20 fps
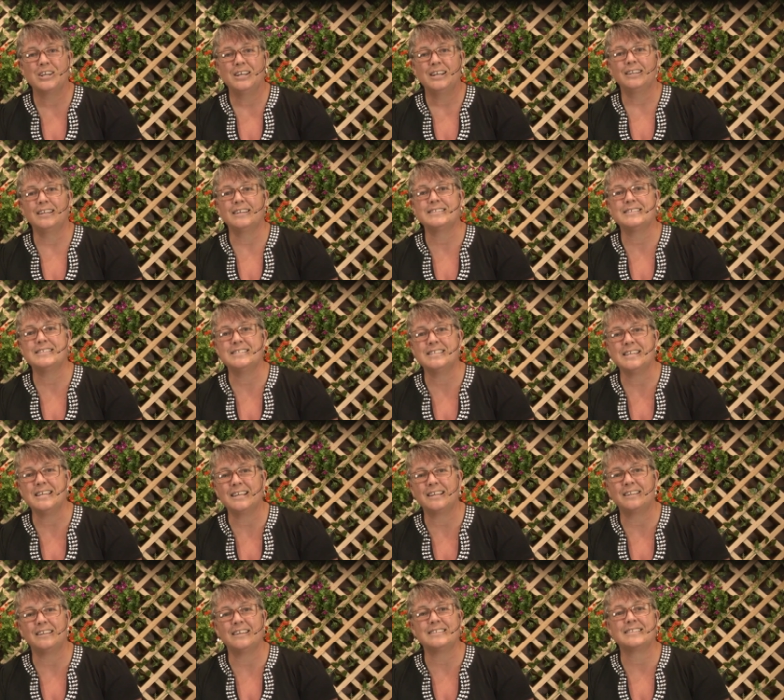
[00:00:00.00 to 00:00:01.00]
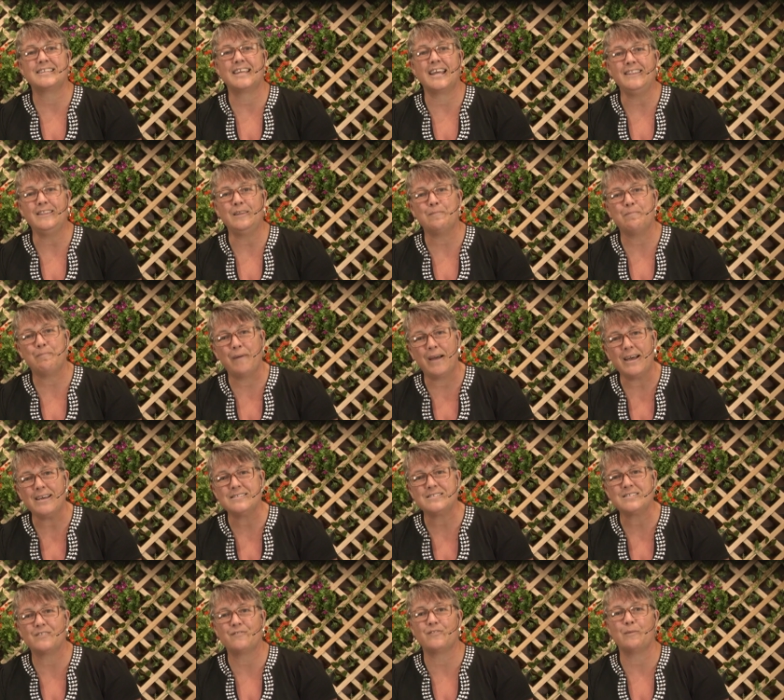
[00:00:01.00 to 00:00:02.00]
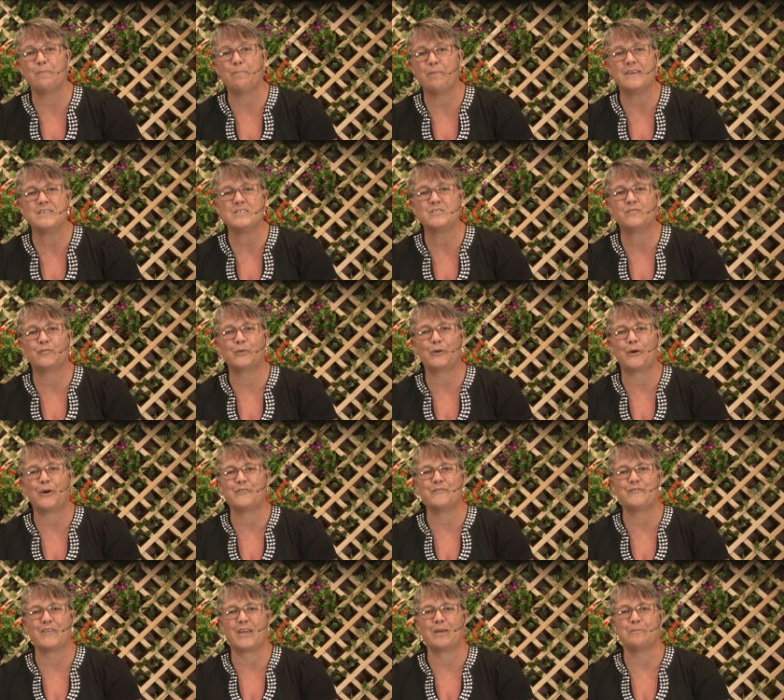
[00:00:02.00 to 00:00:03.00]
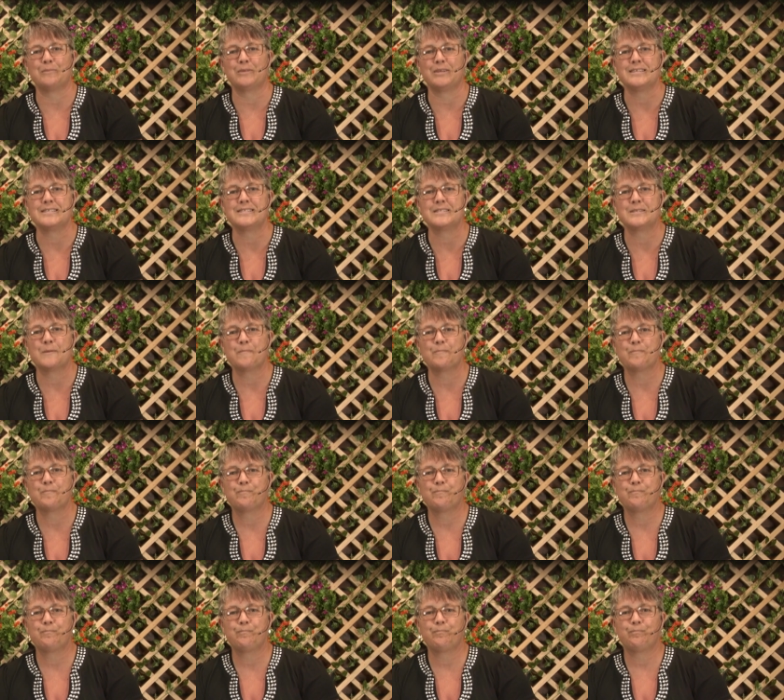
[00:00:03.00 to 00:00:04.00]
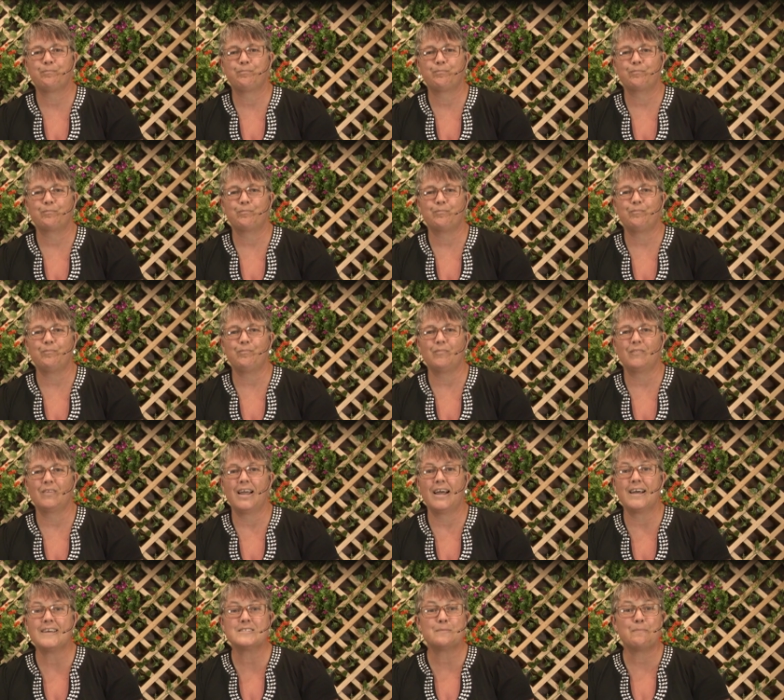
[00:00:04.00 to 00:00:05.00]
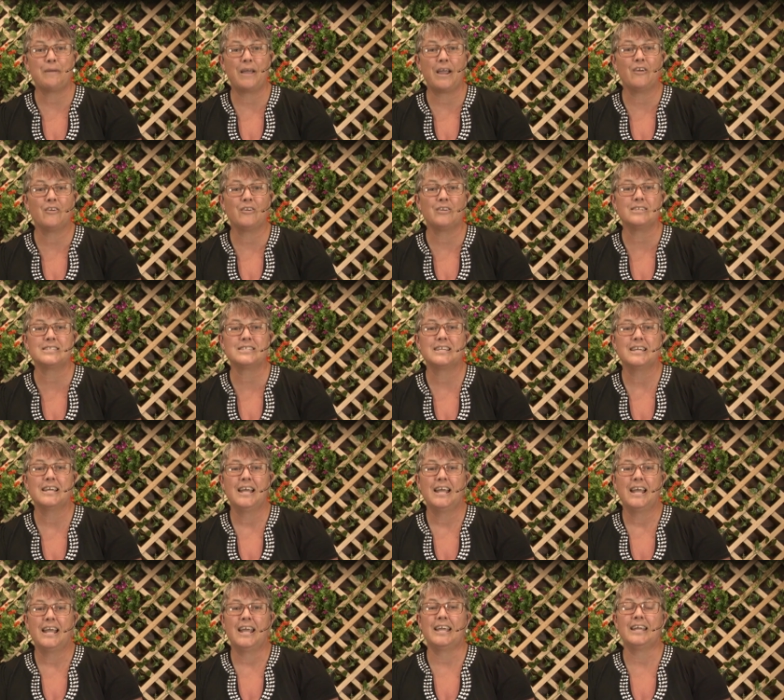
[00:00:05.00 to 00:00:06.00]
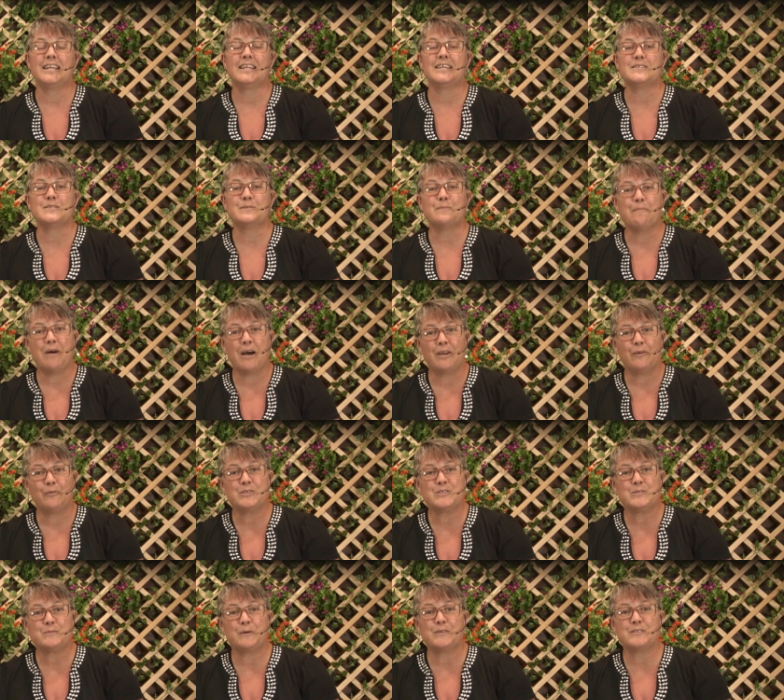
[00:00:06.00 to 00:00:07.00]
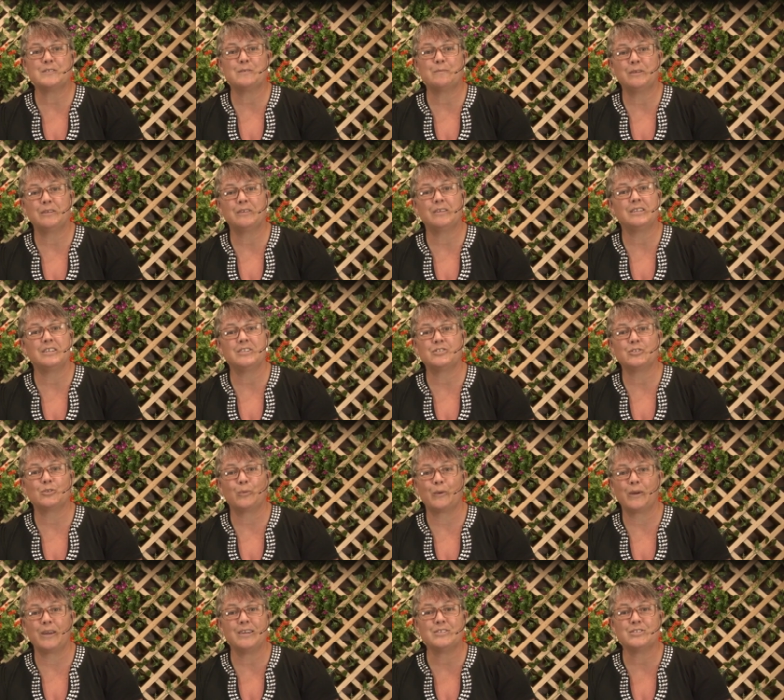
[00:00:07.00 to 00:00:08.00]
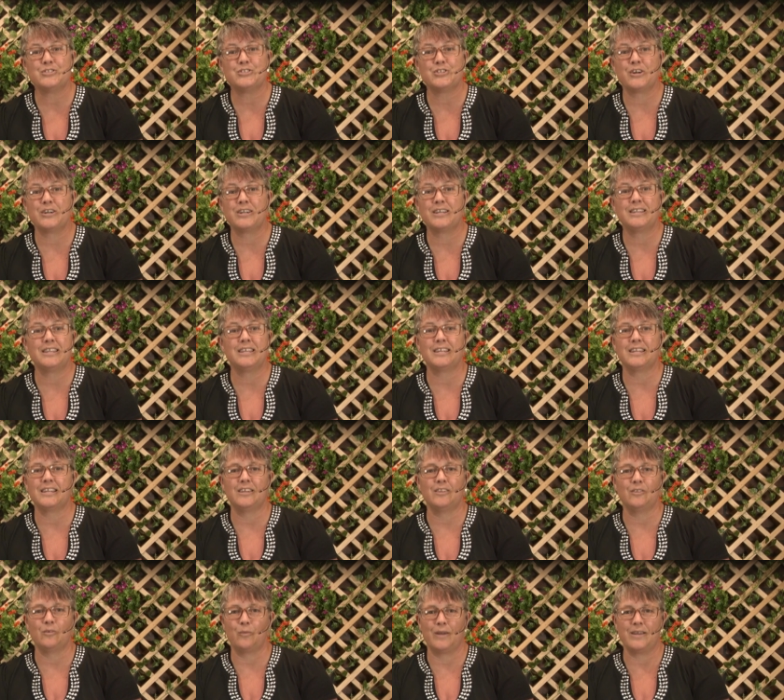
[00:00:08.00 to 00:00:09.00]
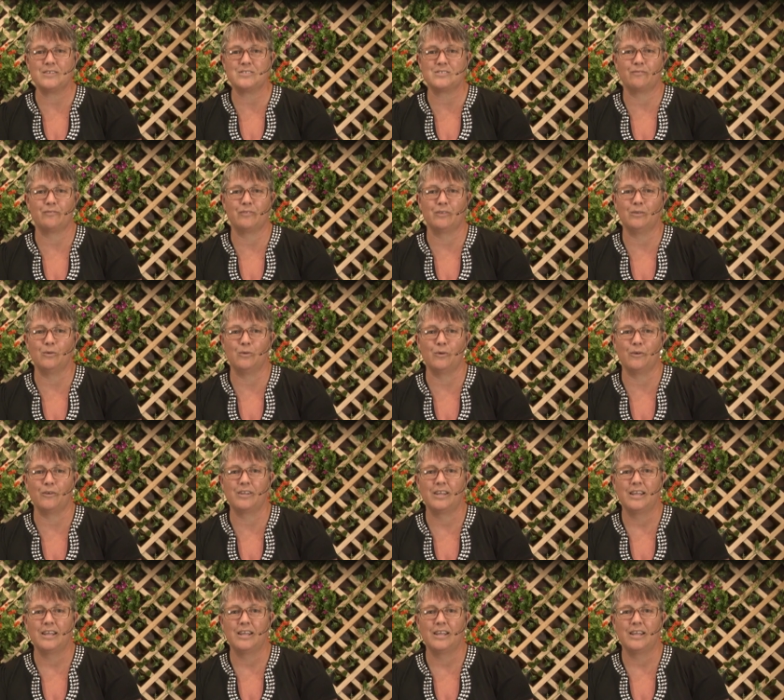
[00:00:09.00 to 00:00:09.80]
let's dig, let's get the best of the best for our families. As a parent, it is my responsibility to raise Jonathan in the ways of the Lord,